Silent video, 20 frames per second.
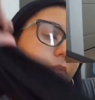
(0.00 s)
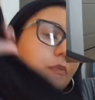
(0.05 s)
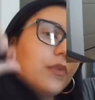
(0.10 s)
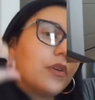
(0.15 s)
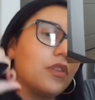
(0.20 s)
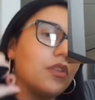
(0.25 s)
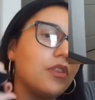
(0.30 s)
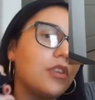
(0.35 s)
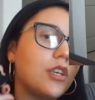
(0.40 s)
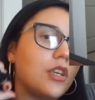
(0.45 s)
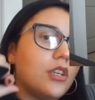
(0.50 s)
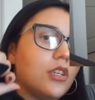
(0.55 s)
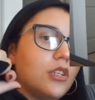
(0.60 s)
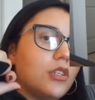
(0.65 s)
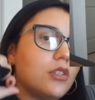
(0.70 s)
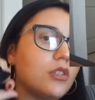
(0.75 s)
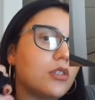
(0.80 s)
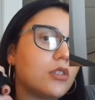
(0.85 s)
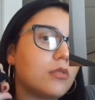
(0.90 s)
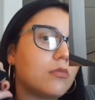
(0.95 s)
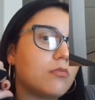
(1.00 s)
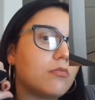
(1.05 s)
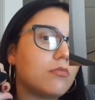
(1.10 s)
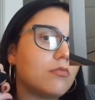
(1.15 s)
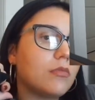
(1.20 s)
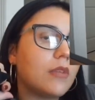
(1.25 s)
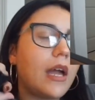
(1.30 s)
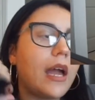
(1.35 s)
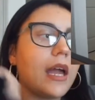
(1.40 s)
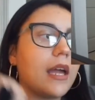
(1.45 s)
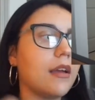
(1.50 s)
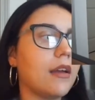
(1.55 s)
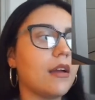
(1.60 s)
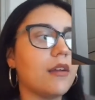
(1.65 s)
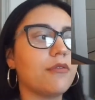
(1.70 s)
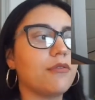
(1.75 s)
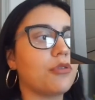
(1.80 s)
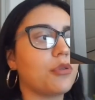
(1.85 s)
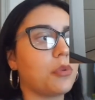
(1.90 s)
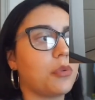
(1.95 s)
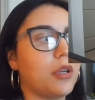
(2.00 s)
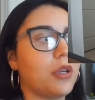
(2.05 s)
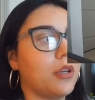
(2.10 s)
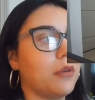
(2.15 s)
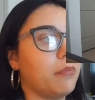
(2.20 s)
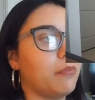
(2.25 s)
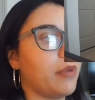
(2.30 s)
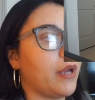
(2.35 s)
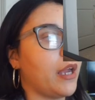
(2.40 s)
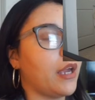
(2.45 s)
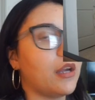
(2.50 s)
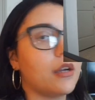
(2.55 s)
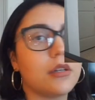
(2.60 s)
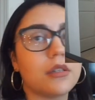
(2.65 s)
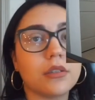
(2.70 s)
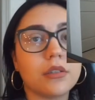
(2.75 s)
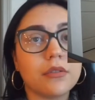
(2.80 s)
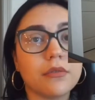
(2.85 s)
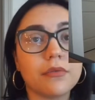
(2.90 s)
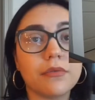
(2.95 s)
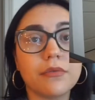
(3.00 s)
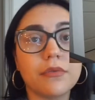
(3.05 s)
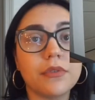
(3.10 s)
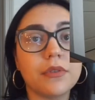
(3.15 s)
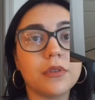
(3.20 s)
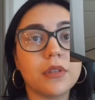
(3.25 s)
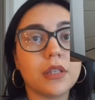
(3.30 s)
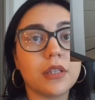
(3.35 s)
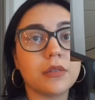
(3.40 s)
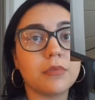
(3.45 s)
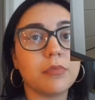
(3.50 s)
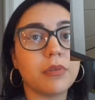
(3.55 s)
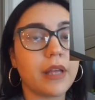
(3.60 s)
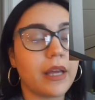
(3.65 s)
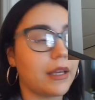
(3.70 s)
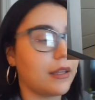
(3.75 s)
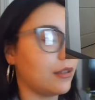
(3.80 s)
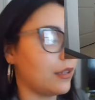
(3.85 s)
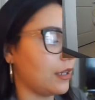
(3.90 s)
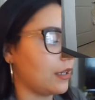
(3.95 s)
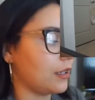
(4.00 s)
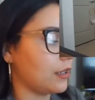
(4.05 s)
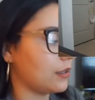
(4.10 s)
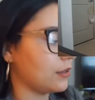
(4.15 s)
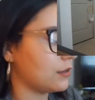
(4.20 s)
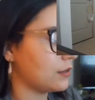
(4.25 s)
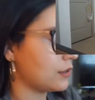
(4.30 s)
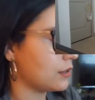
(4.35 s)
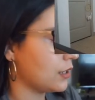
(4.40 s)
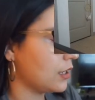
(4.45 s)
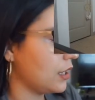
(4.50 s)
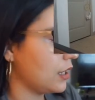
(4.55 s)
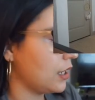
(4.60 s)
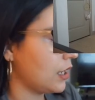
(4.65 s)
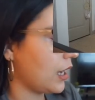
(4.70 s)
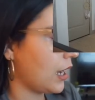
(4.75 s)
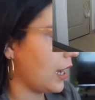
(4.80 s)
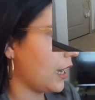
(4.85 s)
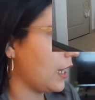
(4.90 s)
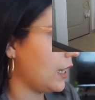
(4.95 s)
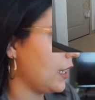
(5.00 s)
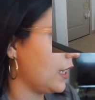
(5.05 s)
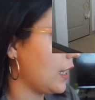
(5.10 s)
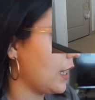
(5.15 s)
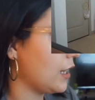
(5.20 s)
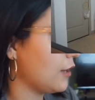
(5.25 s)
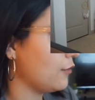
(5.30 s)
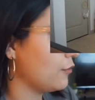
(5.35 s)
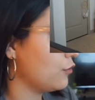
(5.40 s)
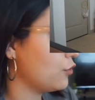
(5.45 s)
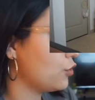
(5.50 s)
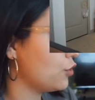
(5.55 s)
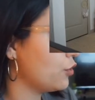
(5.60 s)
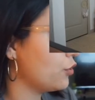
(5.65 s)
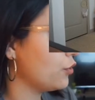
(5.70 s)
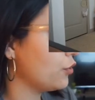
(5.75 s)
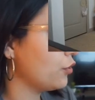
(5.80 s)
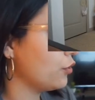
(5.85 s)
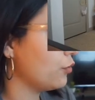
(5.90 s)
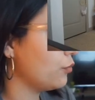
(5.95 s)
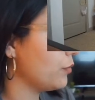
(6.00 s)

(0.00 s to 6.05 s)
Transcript: But these, I have 3 pairs of these black leggings. I have 2